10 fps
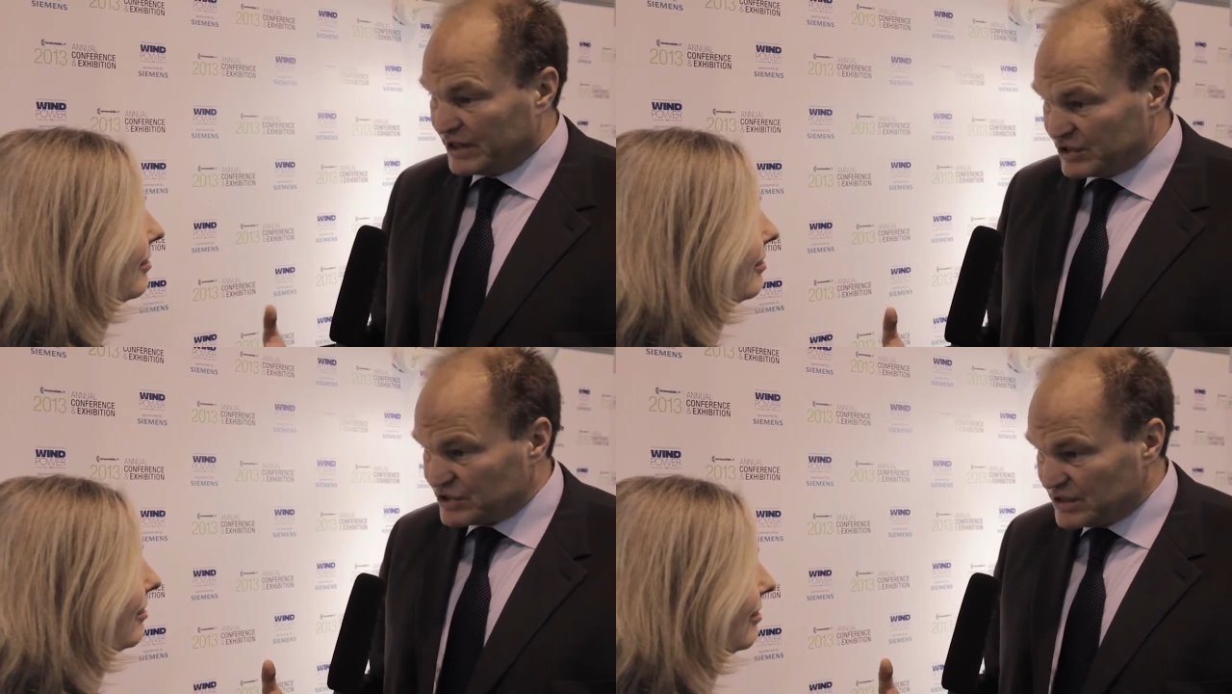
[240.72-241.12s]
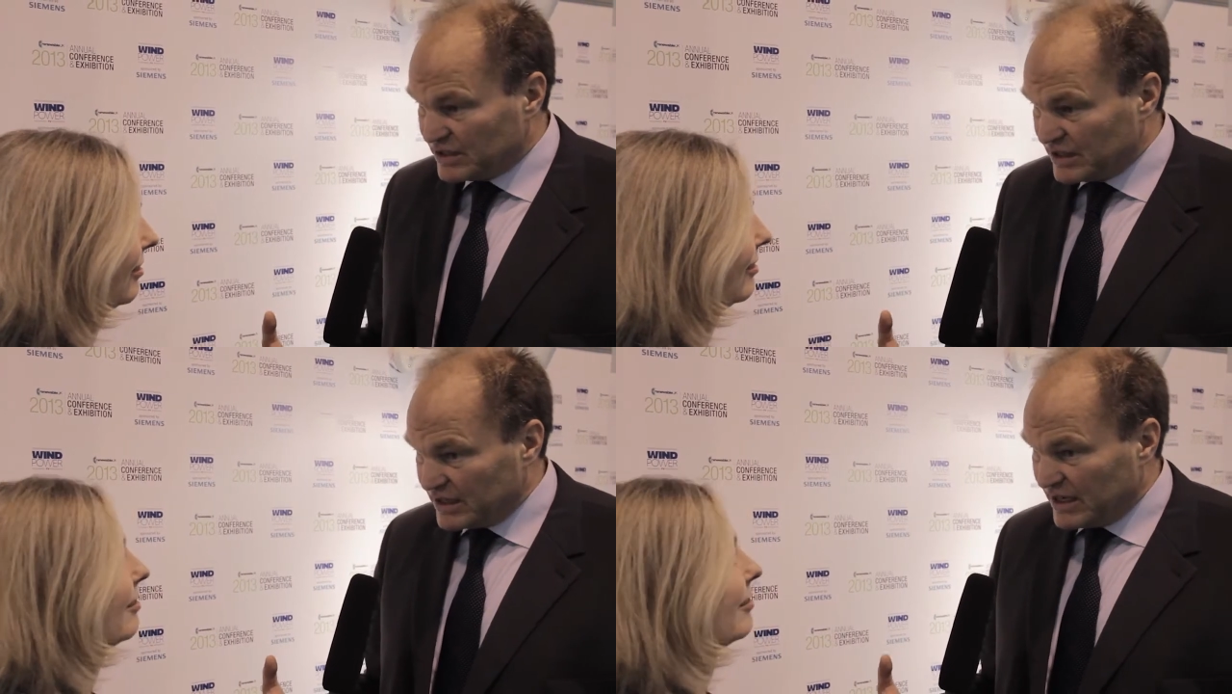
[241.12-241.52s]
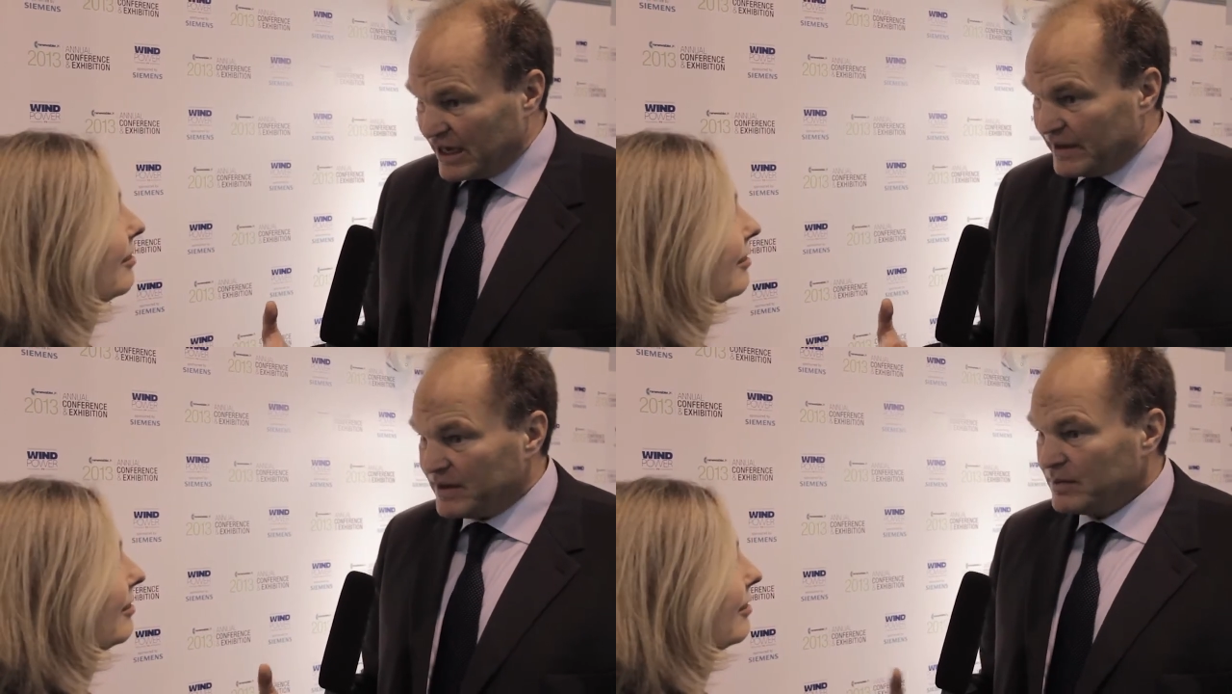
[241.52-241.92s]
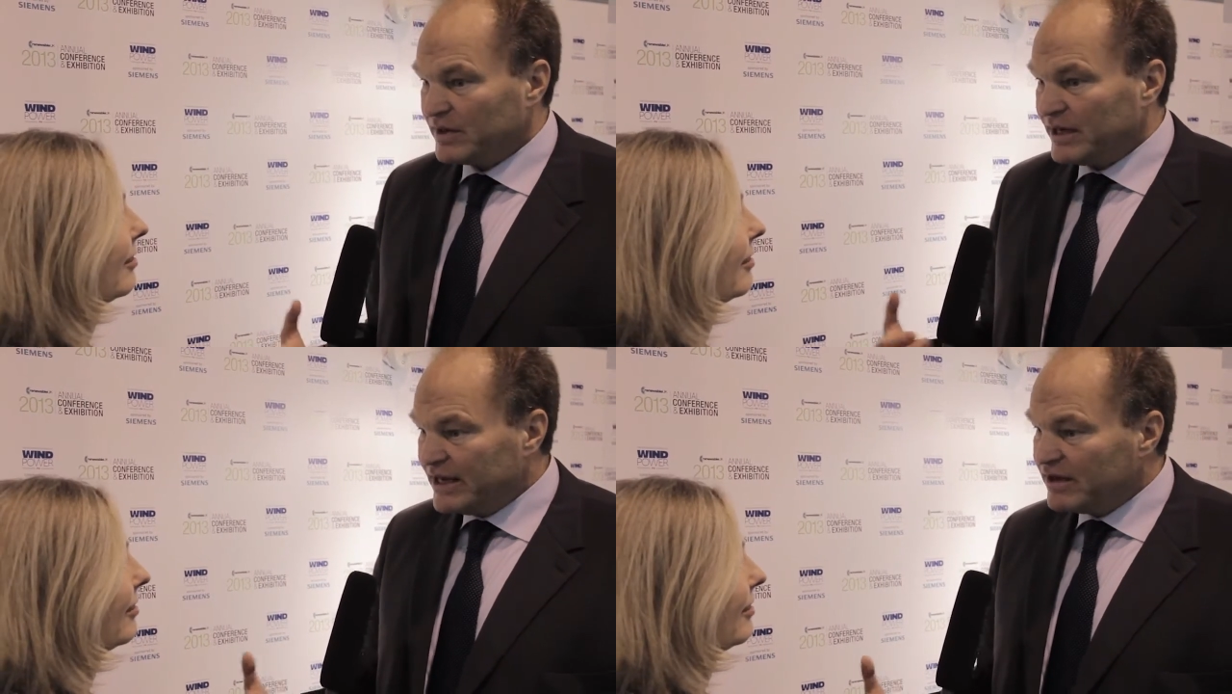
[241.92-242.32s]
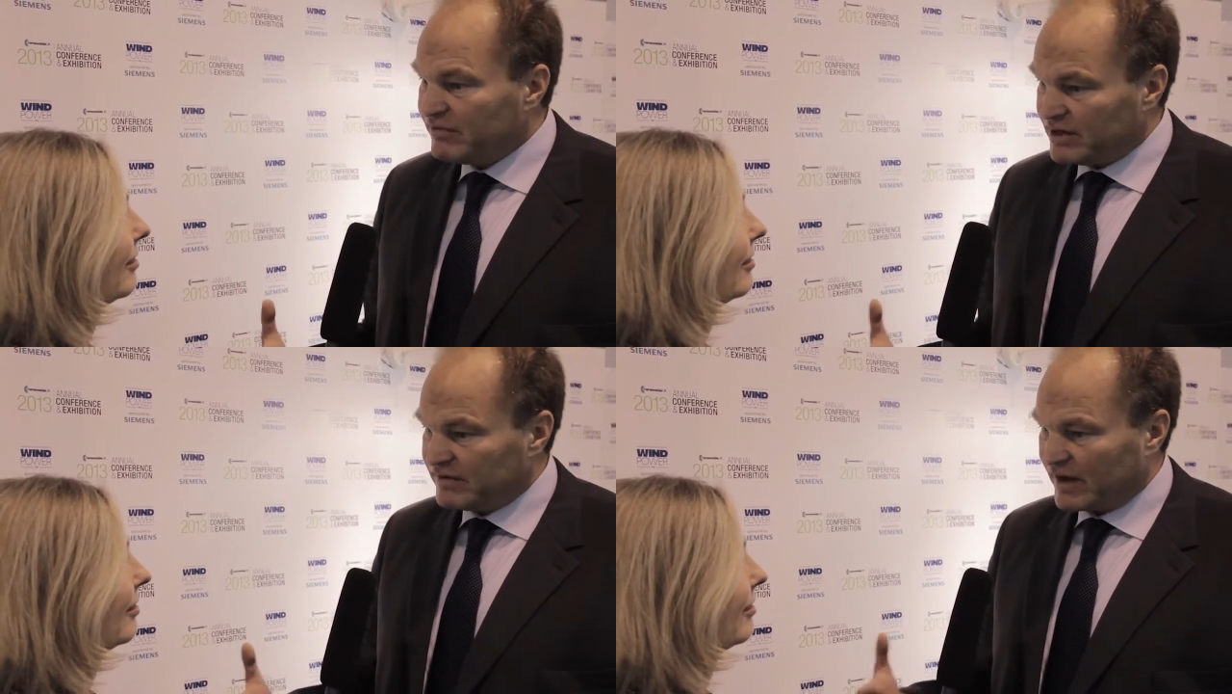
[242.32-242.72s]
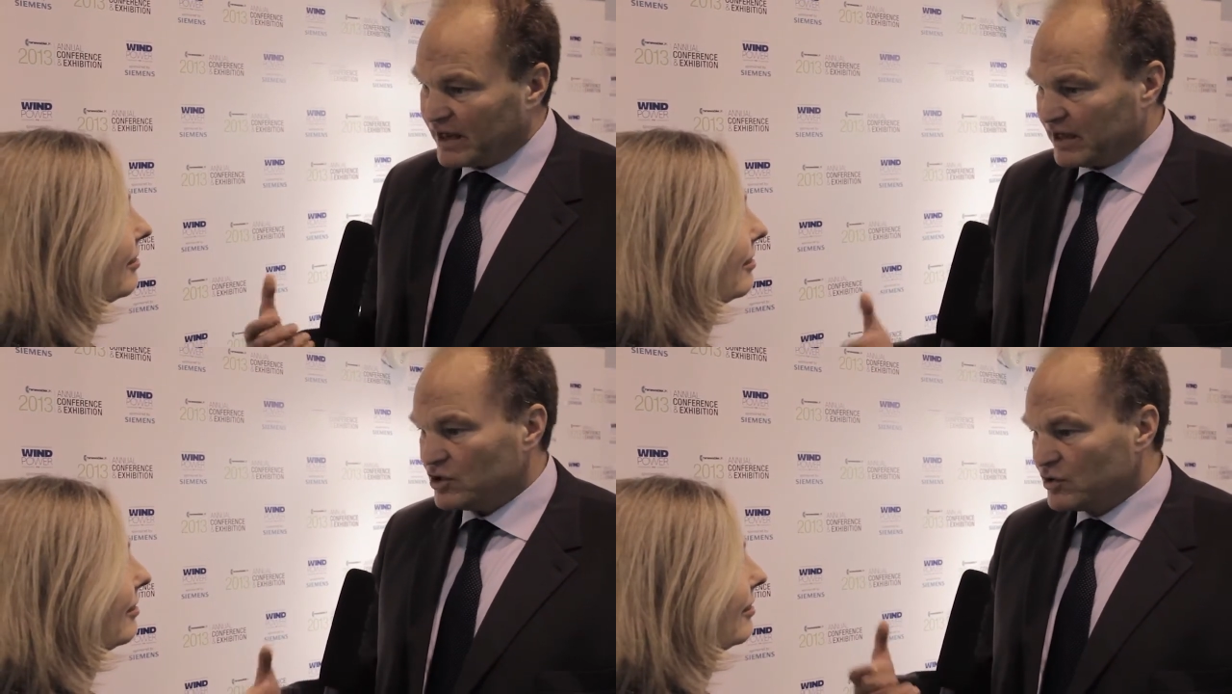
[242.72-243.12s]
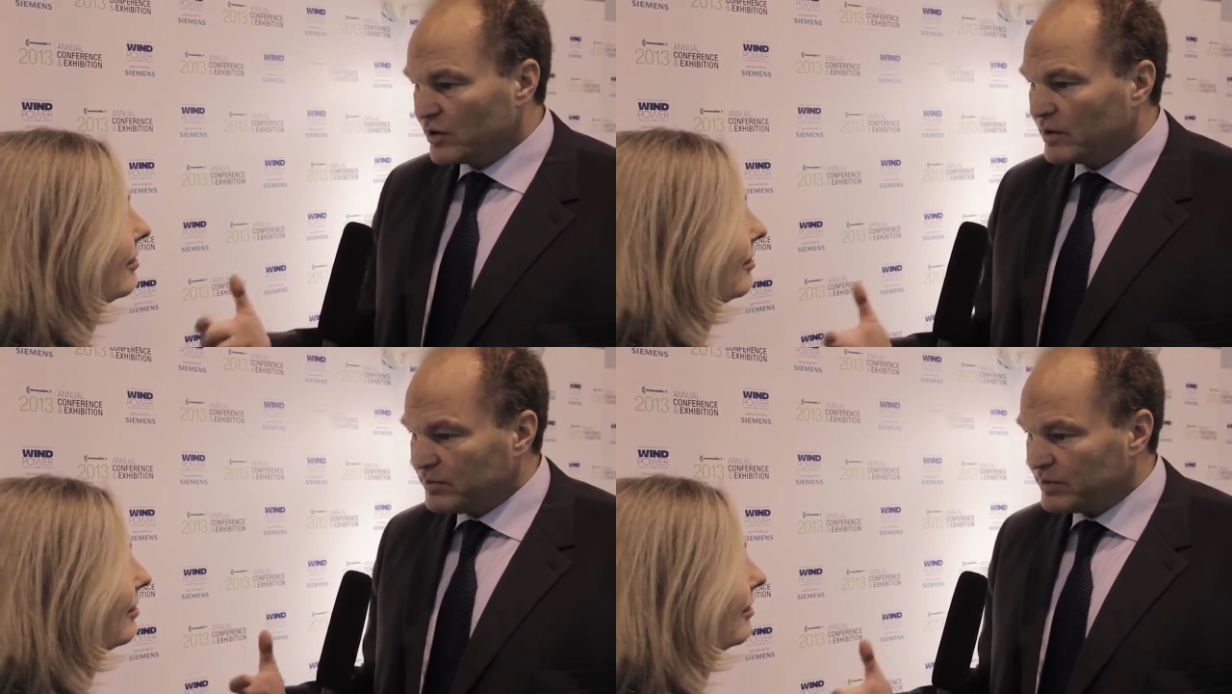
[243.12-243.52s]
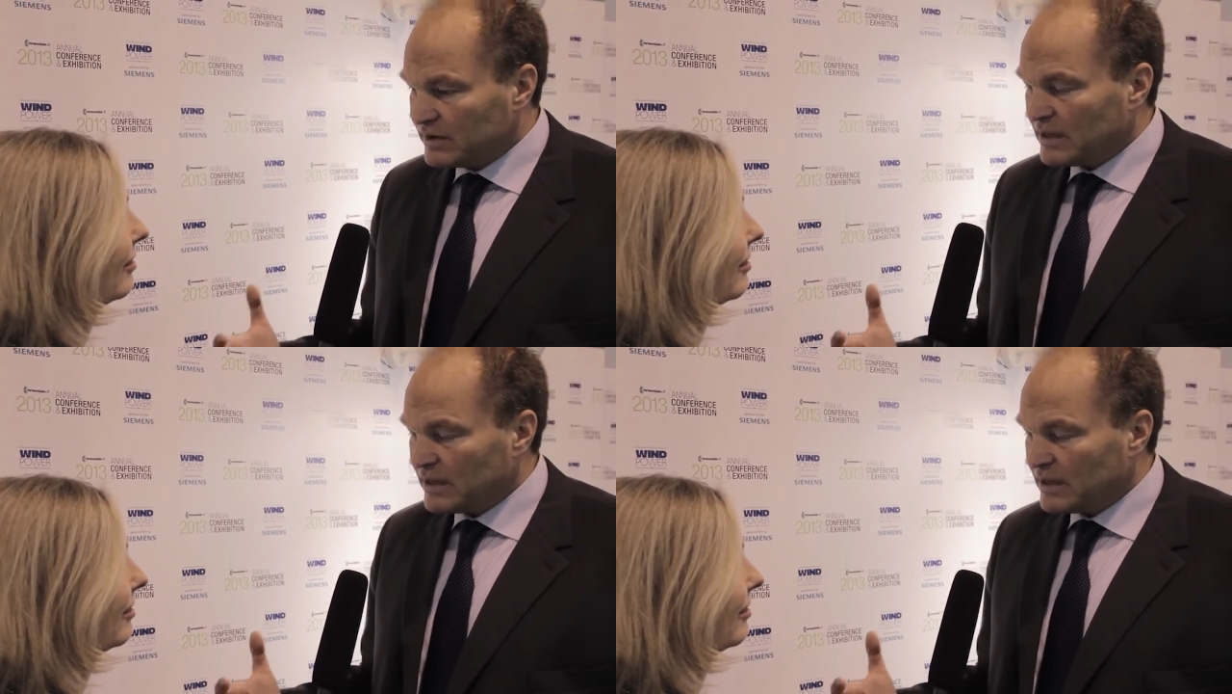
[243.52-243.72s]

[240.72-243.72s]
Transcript: energy and they believe in taking Europe